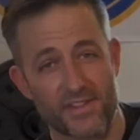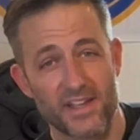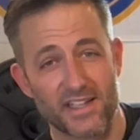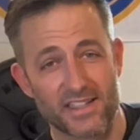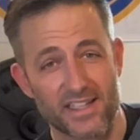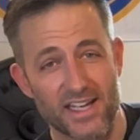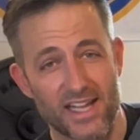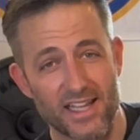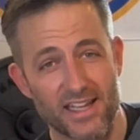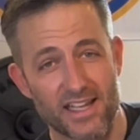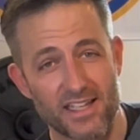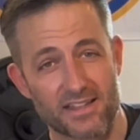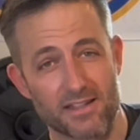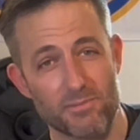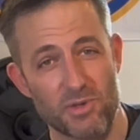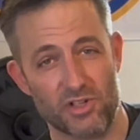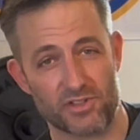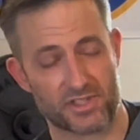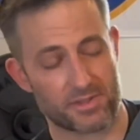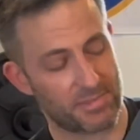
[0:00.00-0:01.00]
thing that I like the
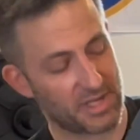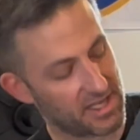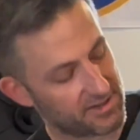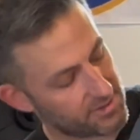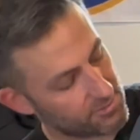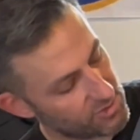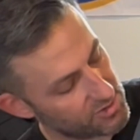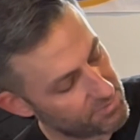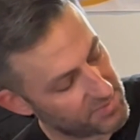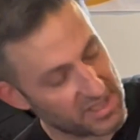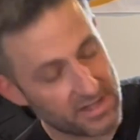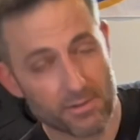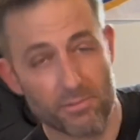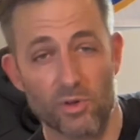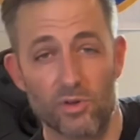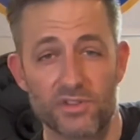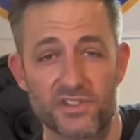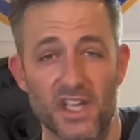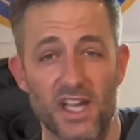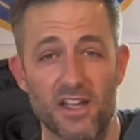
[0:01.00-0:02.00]
most about them would be the
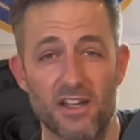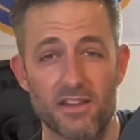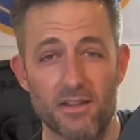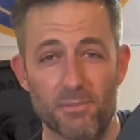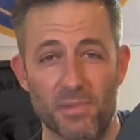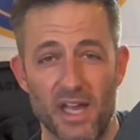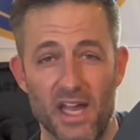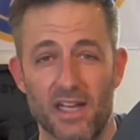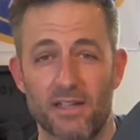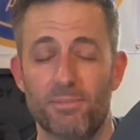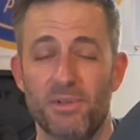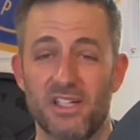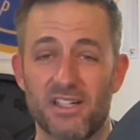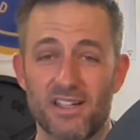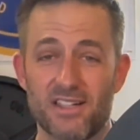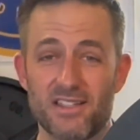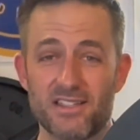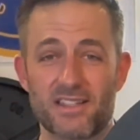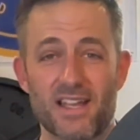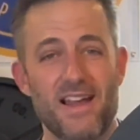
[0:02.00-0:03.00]
bullseye on the back,
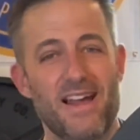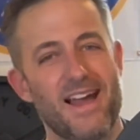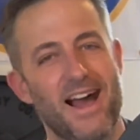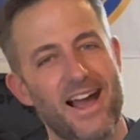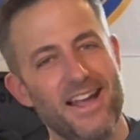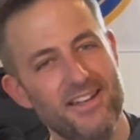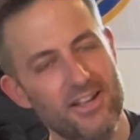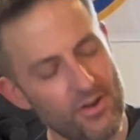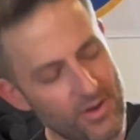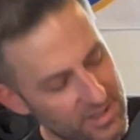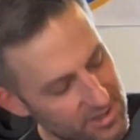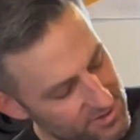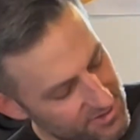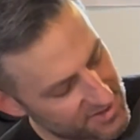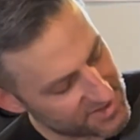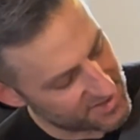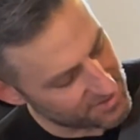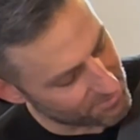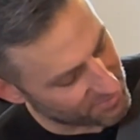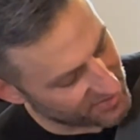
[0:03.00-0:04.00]
because I know it
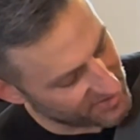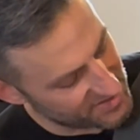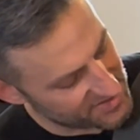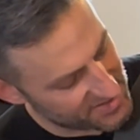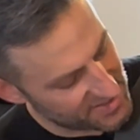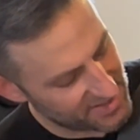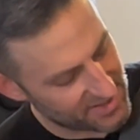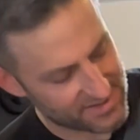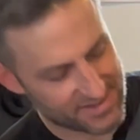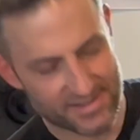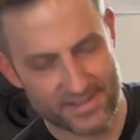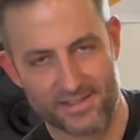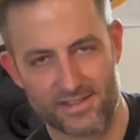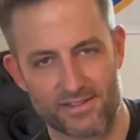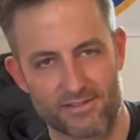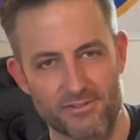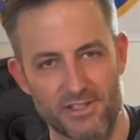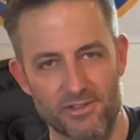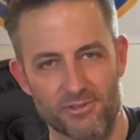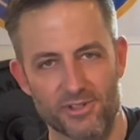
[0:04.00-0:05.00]
looks simplistic, it's
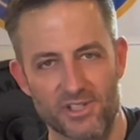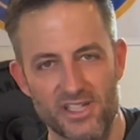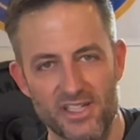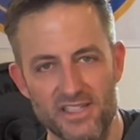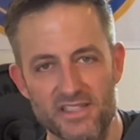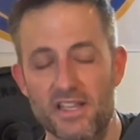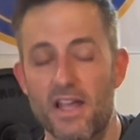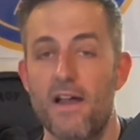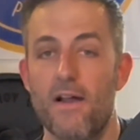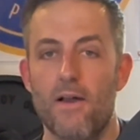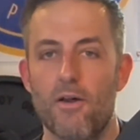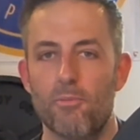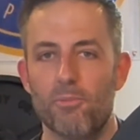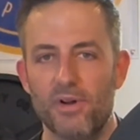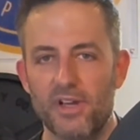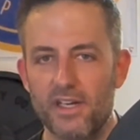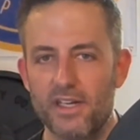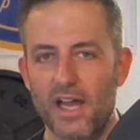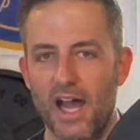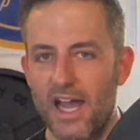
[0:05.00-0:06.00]
just 3 rings,
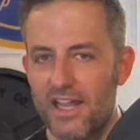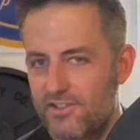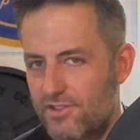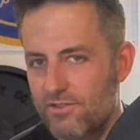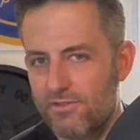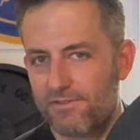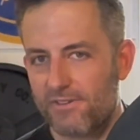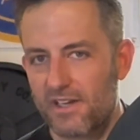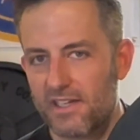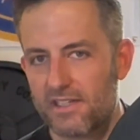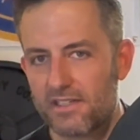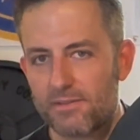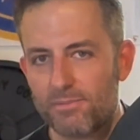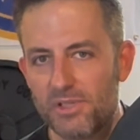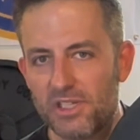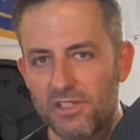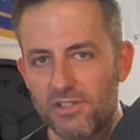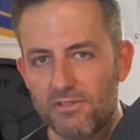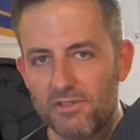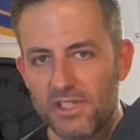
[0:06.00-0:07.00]
but I do find it to
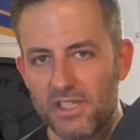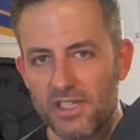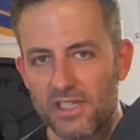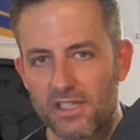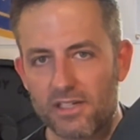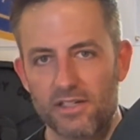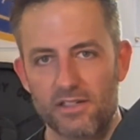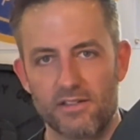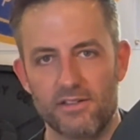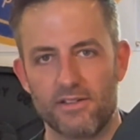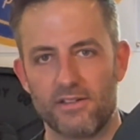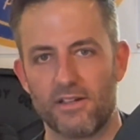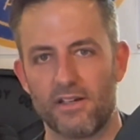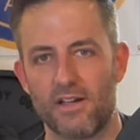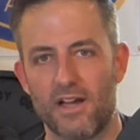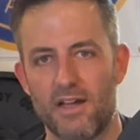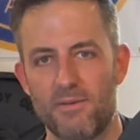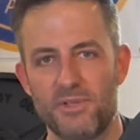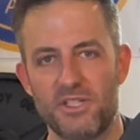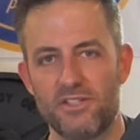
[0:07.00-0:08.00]
be unique.
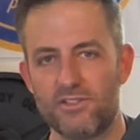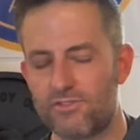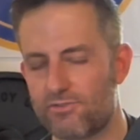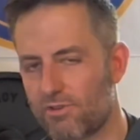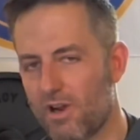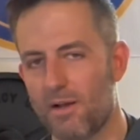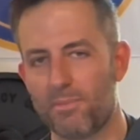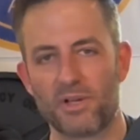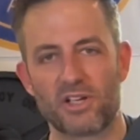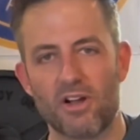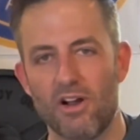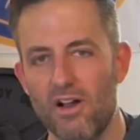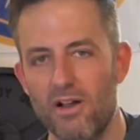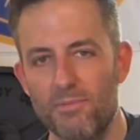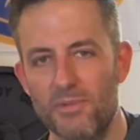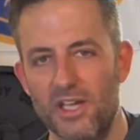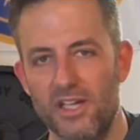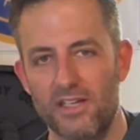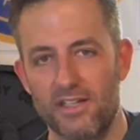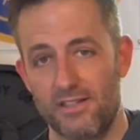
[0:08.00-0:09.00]
I mean, drop a
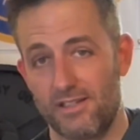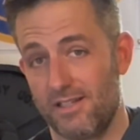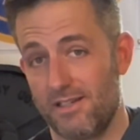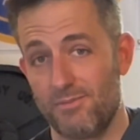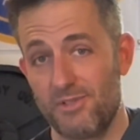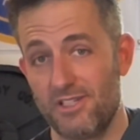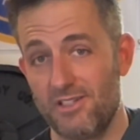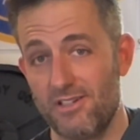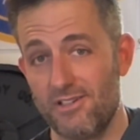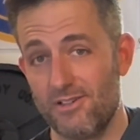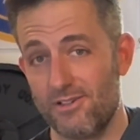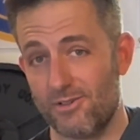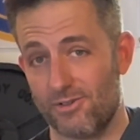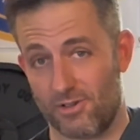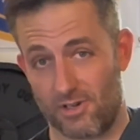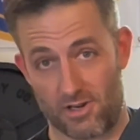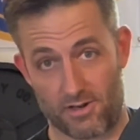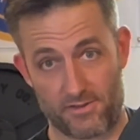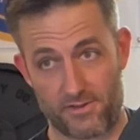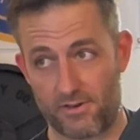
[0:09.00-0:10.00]
comment and let me
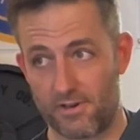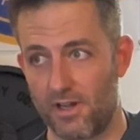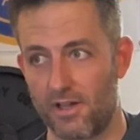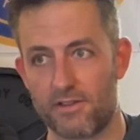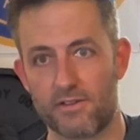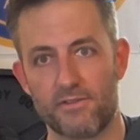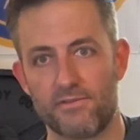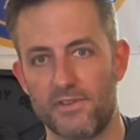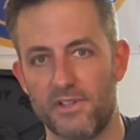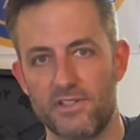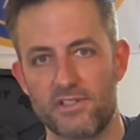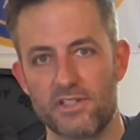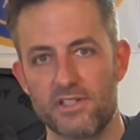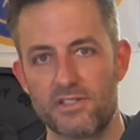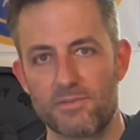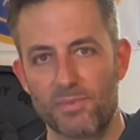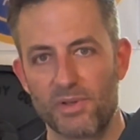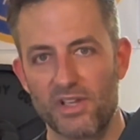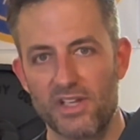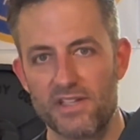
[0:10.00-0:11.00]
know. Are there other
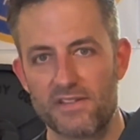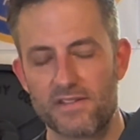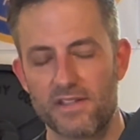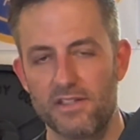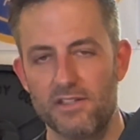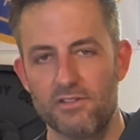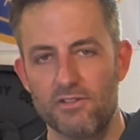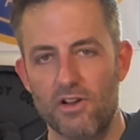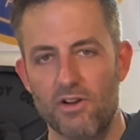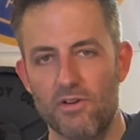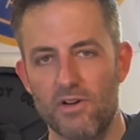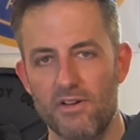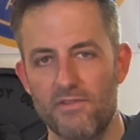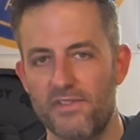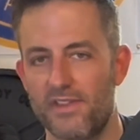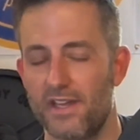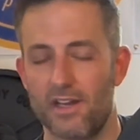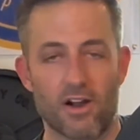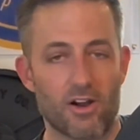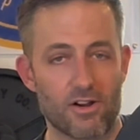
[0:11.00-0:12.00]
vintage plates that you know
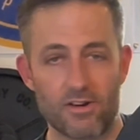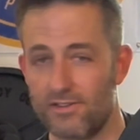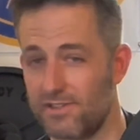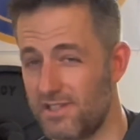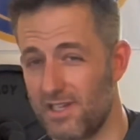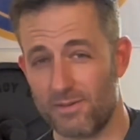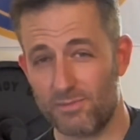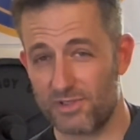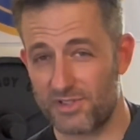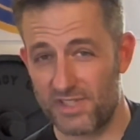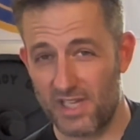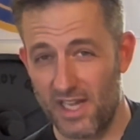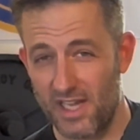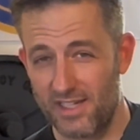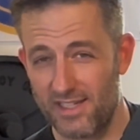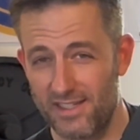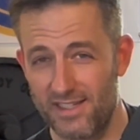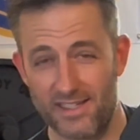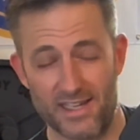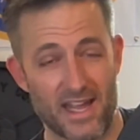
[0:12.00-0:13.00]
of that aren't
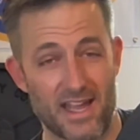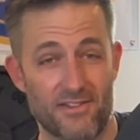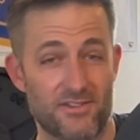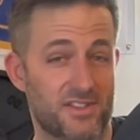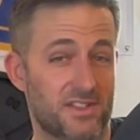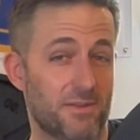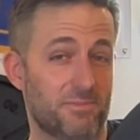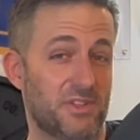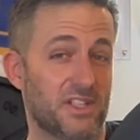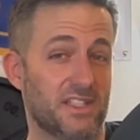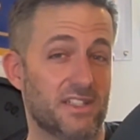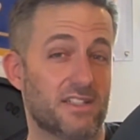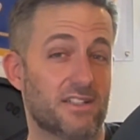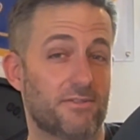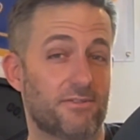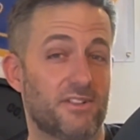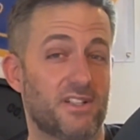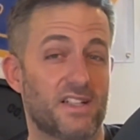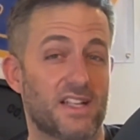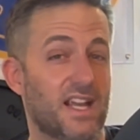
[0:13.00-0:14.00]
double-sided and have something
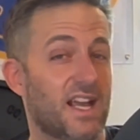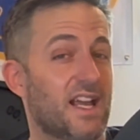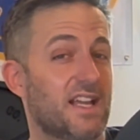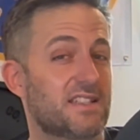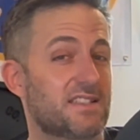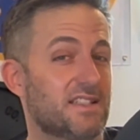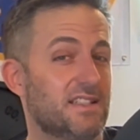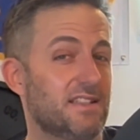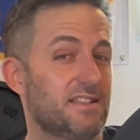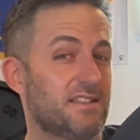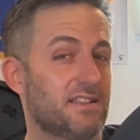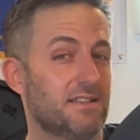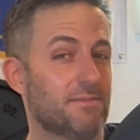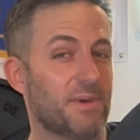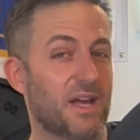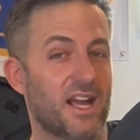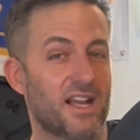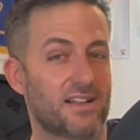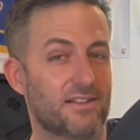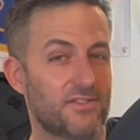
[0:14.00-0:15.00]
different cast into the
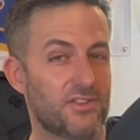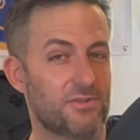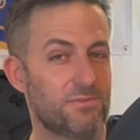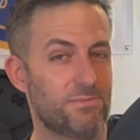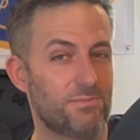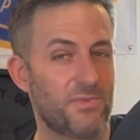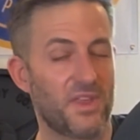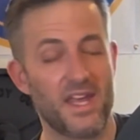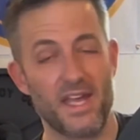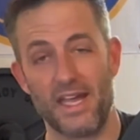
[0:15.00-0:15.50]
back of them?